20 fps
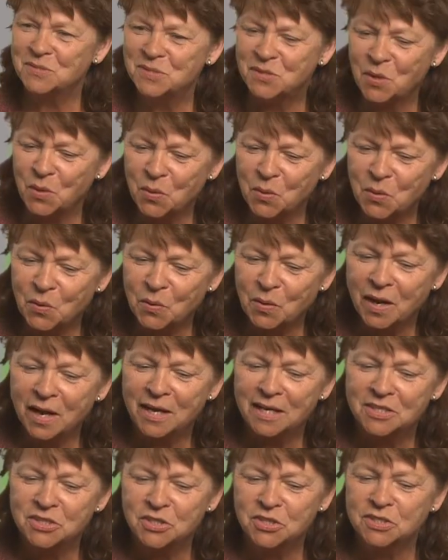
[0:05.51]
So
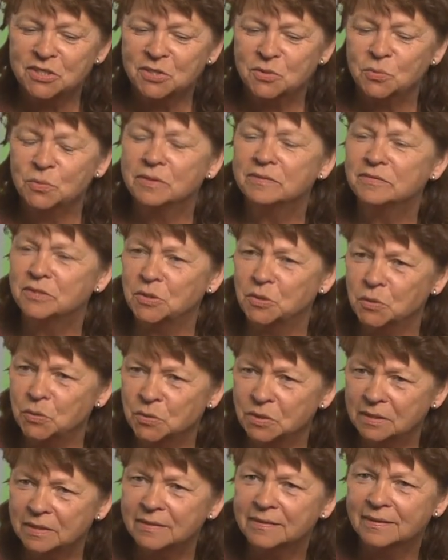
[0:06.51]
I just
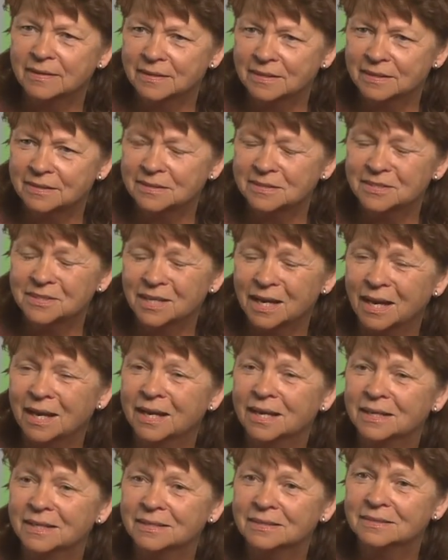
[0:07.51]
reviewed the
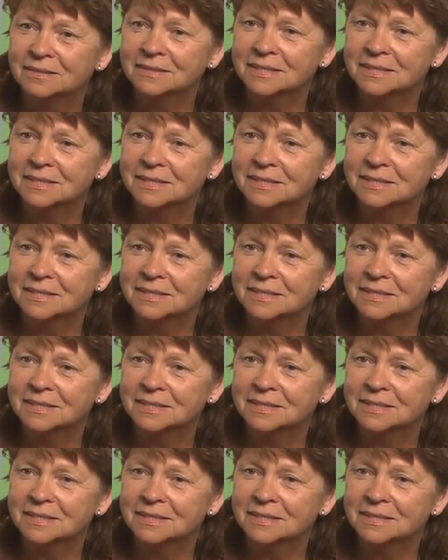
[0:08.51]
uh,